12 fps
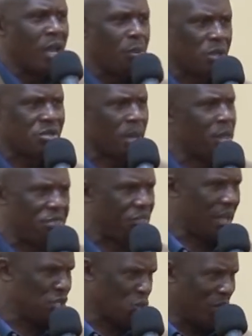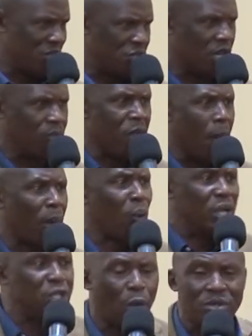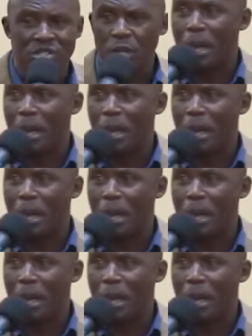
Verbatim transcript: Those are the things we see, but we don't see